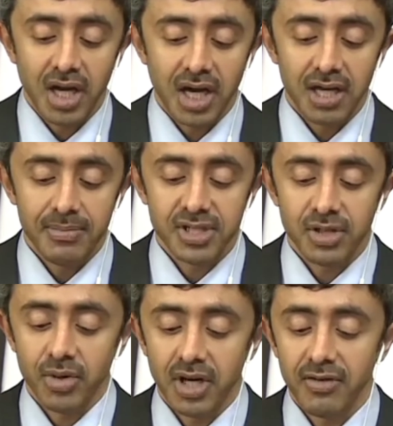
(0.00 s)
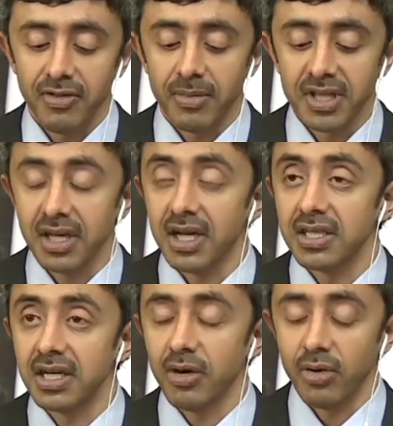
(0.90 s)
We should pay a lot of
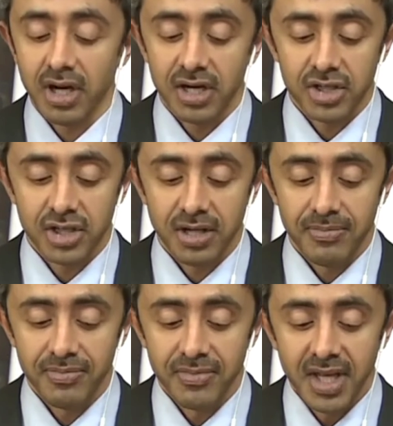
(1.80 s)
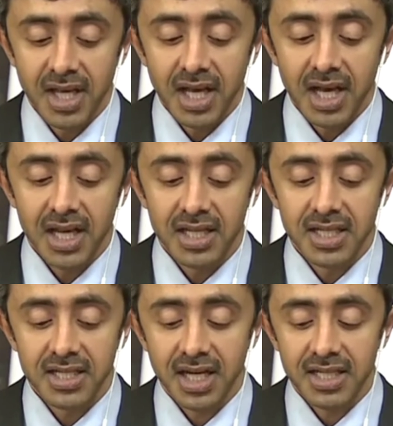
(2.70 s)
attention to the food
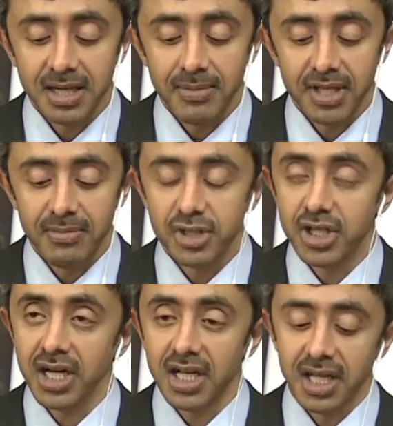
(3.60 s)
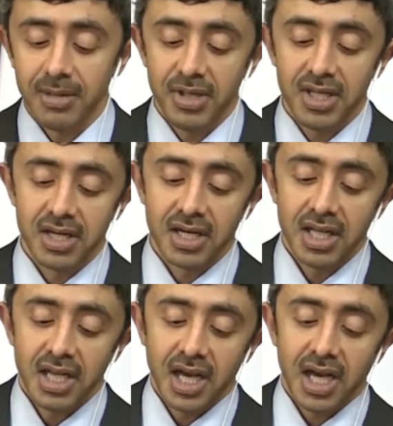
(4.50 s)
security on the global scale. A lot of